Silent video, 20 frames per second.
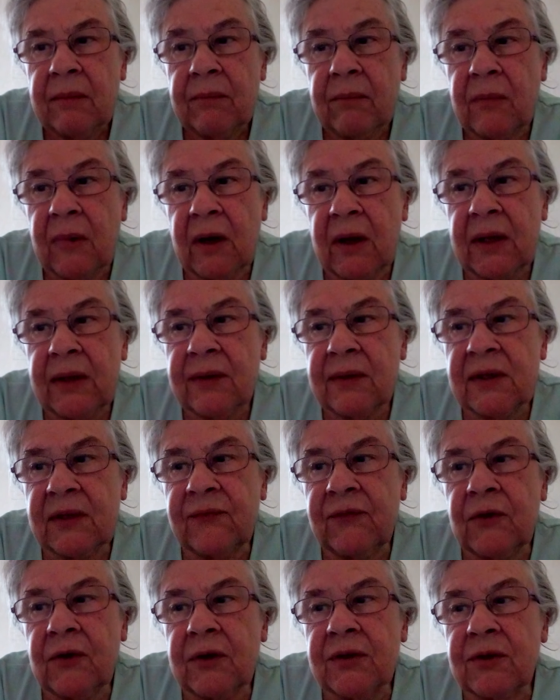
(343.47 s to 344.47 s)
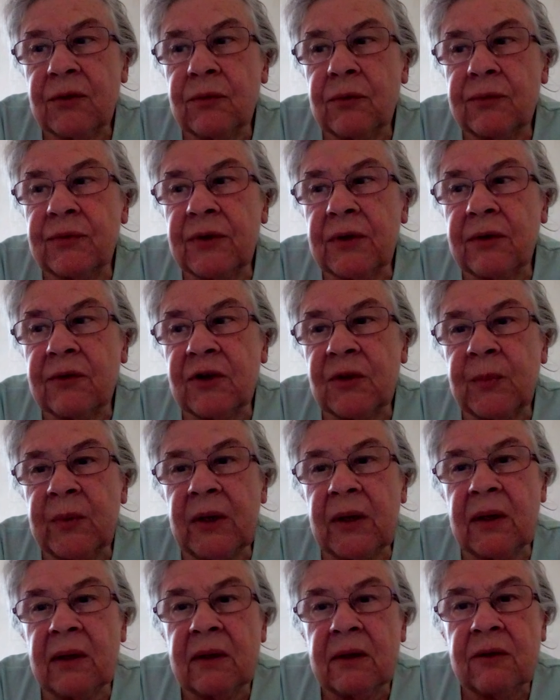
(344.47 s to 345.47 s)
might this verse also
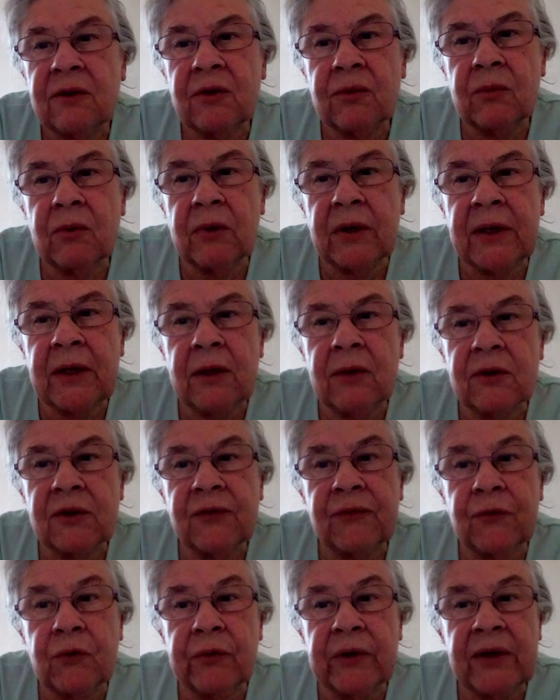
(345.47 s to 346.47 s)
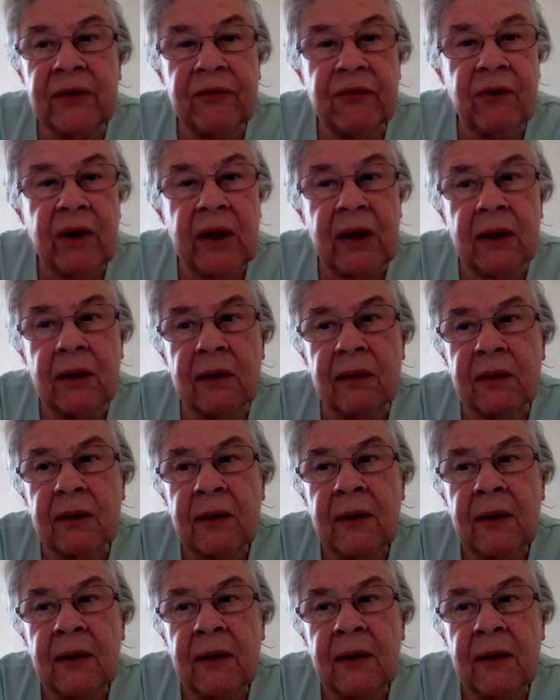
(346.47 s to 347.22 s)
speak to what he looks for in a friend?